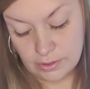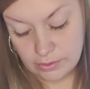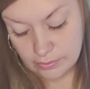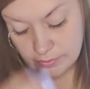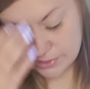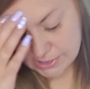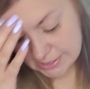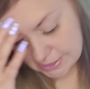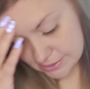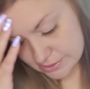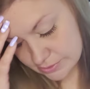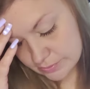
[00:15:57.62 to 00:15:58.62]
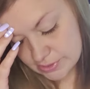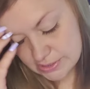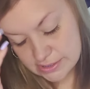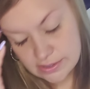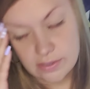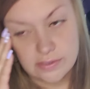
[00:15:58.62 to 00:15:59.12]
You know, this King of Swords
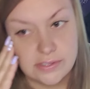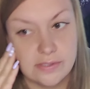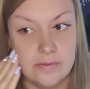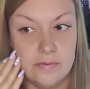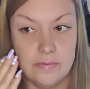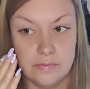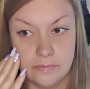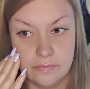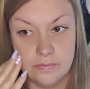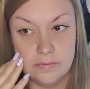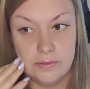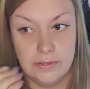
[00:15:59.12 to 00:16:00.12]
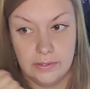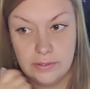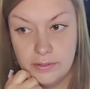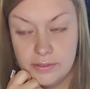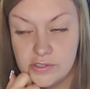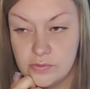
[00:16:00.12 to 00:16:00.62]
is also,
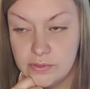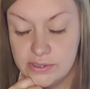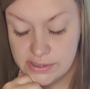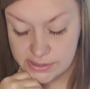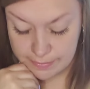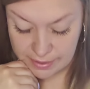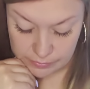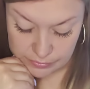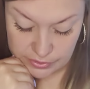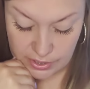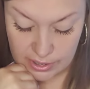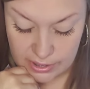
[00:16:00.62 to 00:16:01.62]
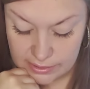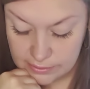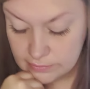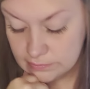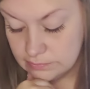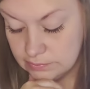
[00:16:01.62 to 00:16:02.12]
Swords is about thought,
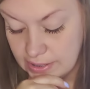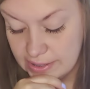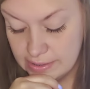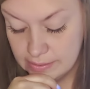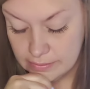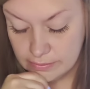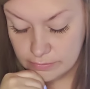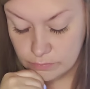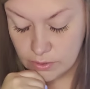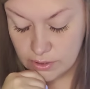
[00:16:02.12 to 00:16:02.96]
Knight or